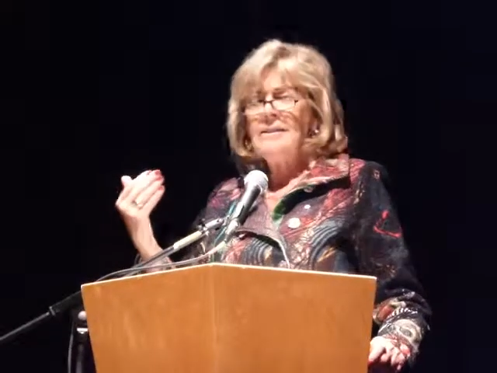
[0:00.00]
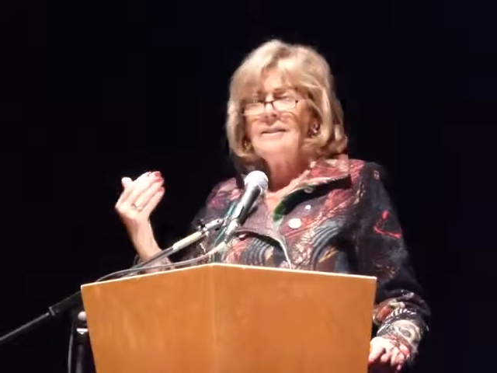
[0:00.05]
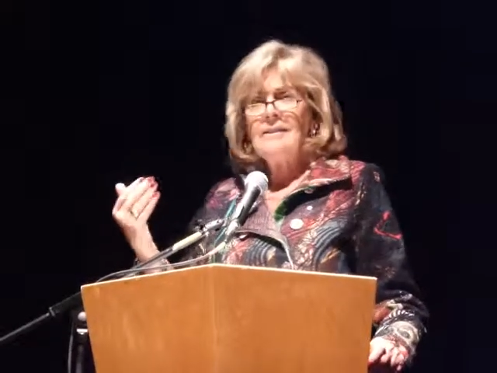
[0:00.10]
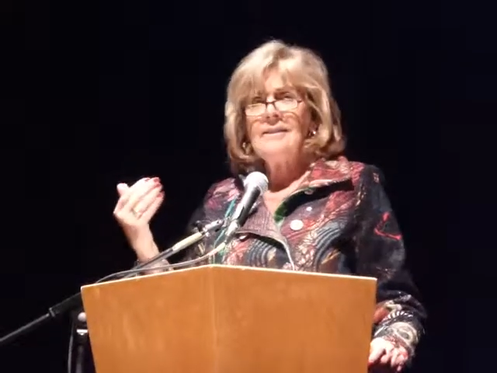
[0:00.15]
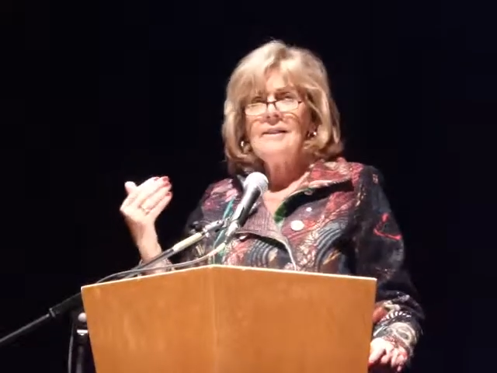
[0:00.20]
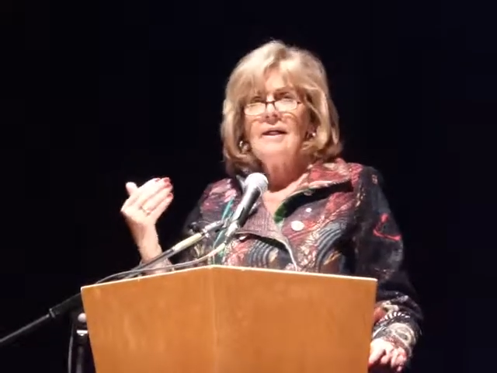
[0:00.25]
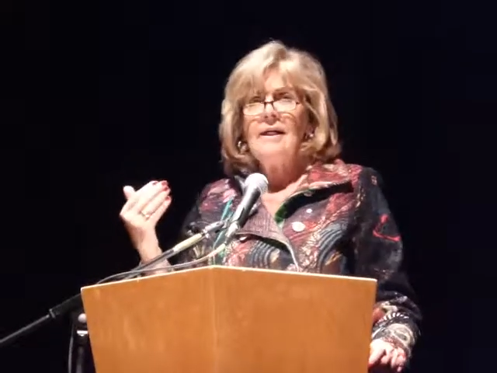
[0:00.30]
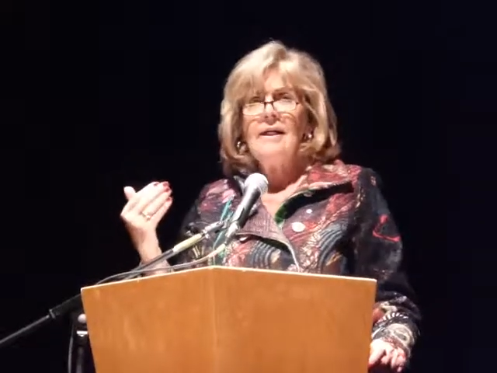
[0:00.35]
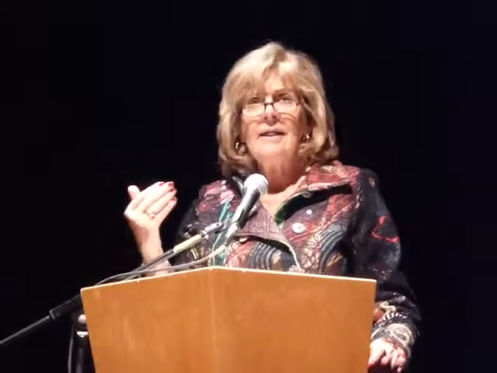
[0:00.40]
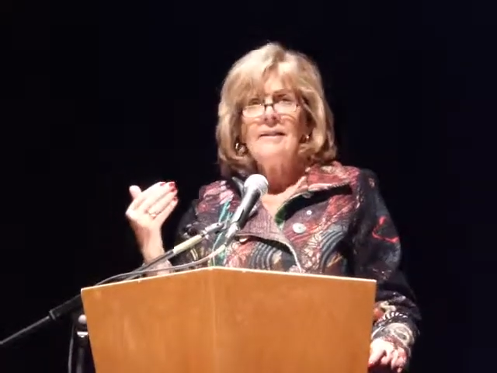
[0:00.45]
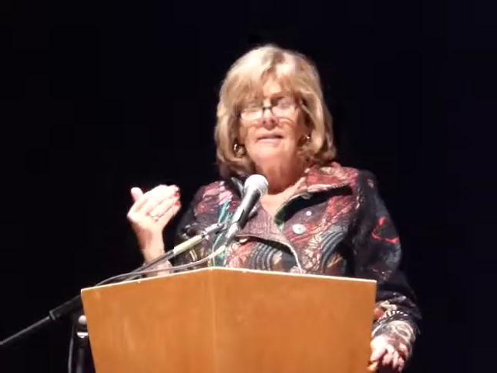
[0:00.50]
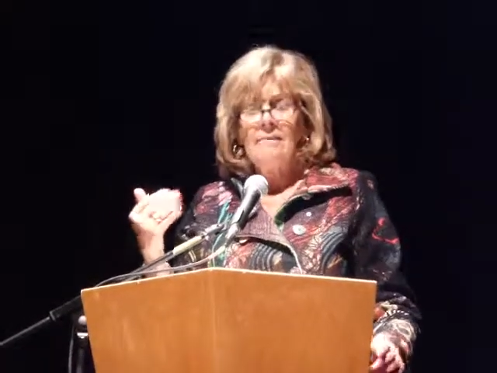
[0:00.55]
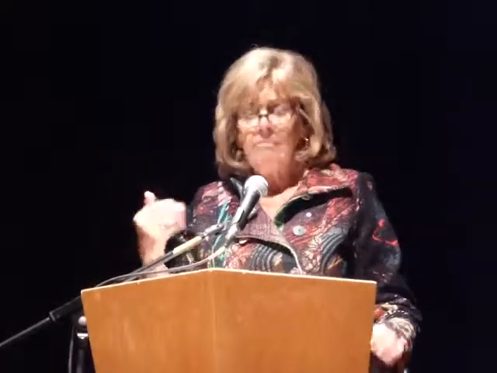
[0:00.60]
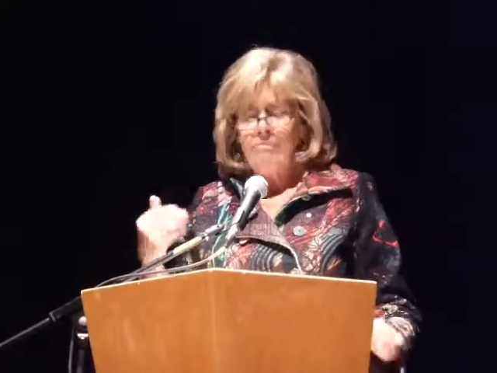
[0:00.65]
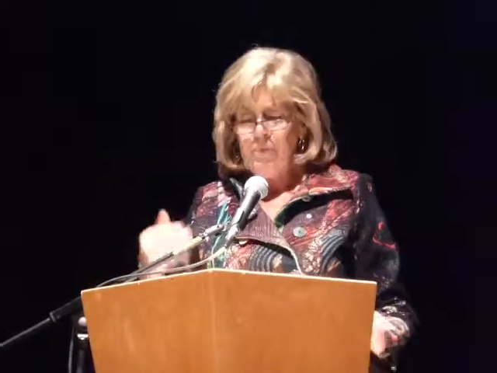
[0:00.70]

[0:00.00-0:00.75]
society